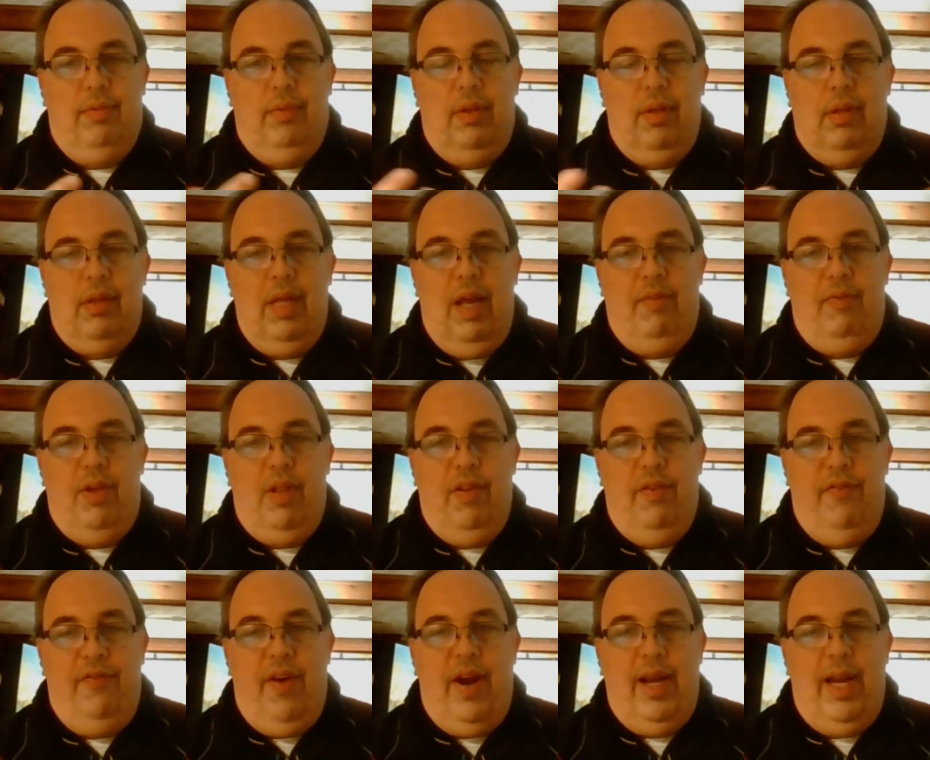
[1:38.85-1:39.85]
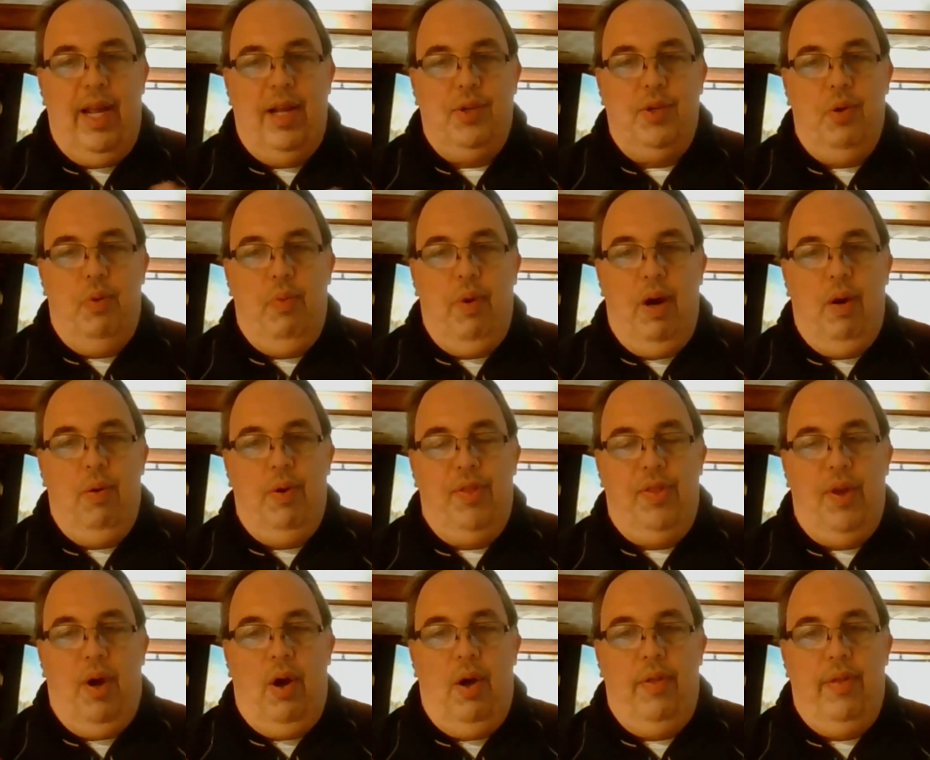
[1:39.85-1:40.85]
level of financial
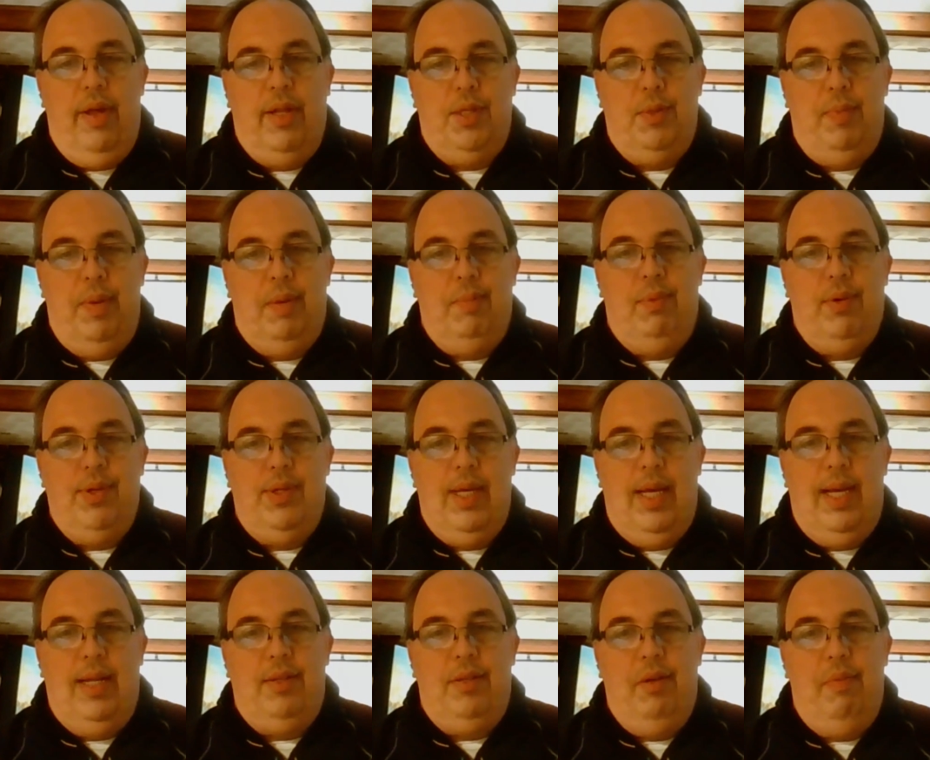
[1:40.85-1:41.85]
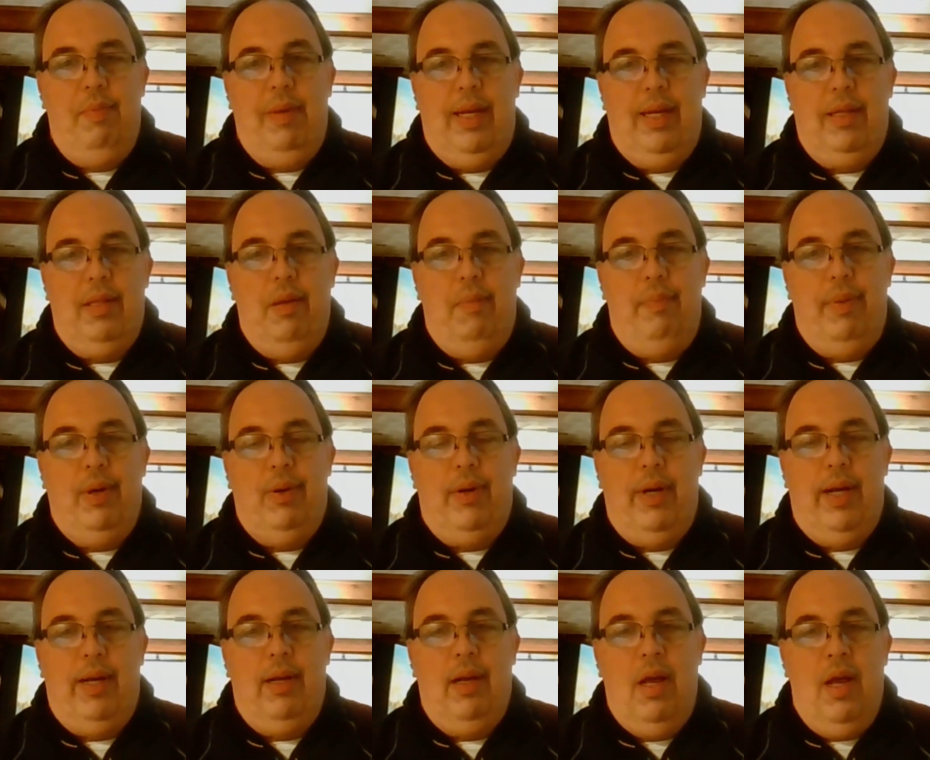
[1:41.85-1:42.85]
wherewithal that's been presented to me in the
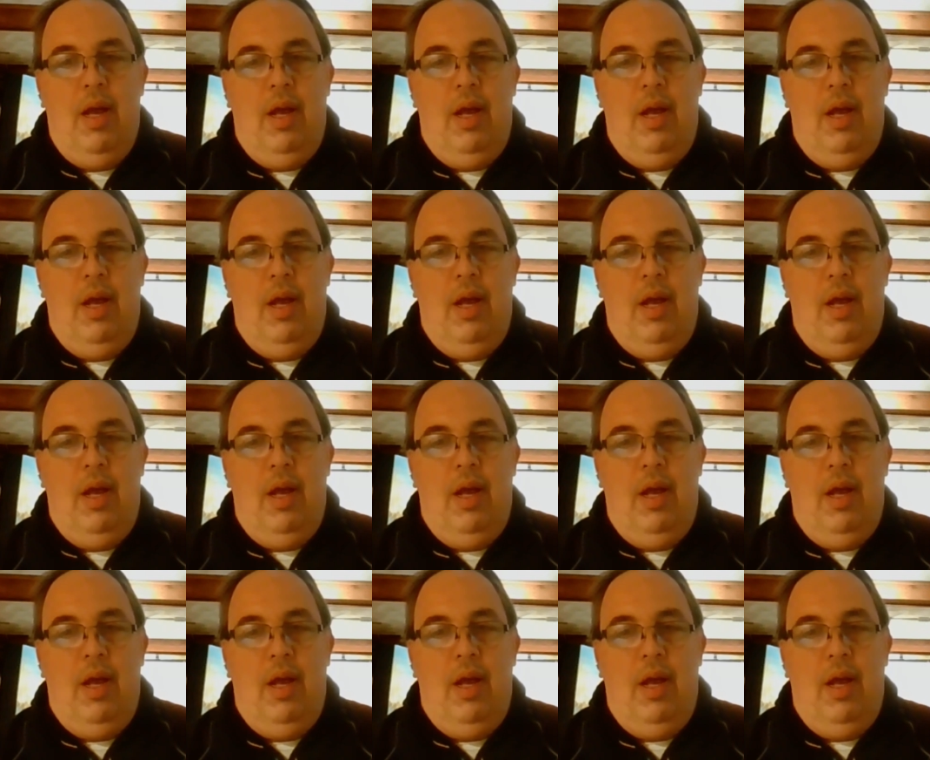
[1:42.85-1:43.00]
building.